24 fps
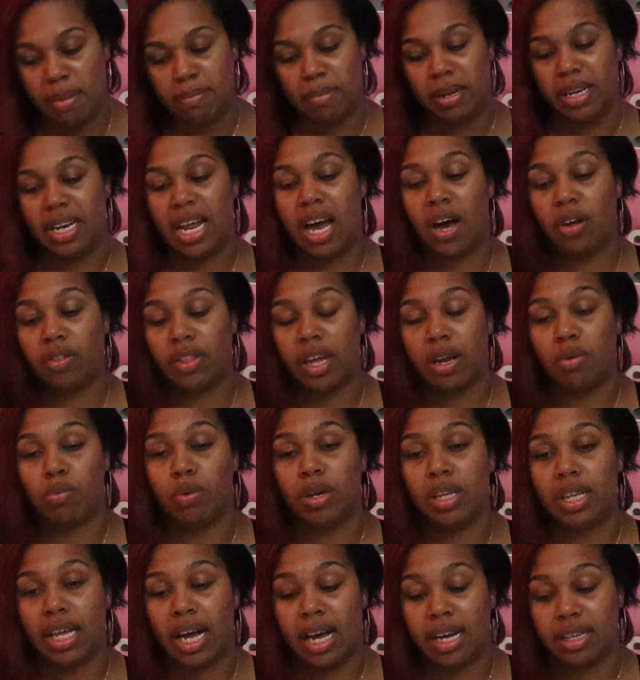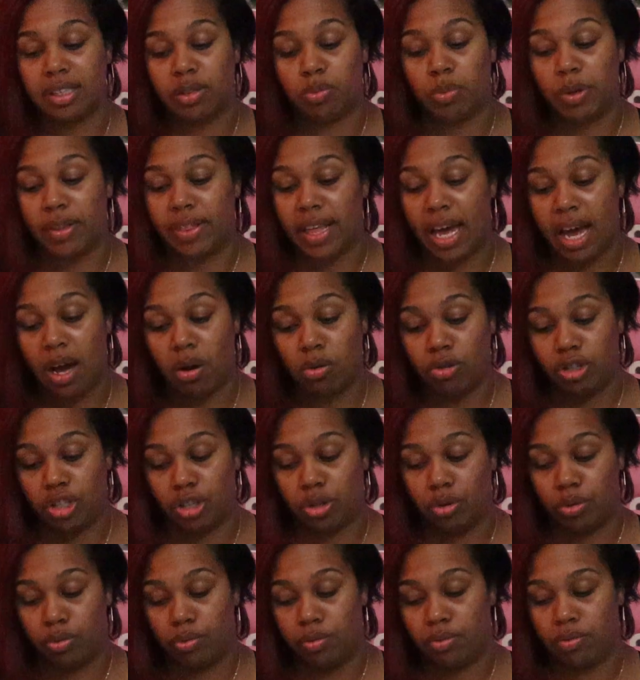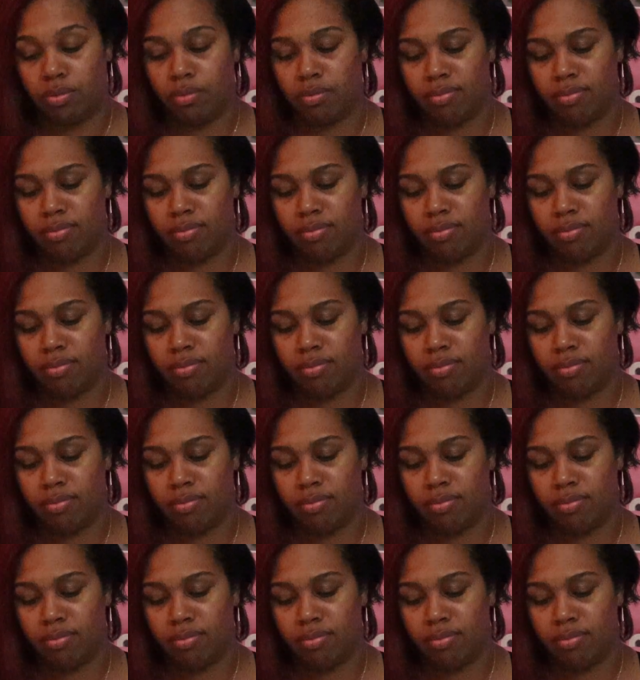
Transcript: But now they realize without you,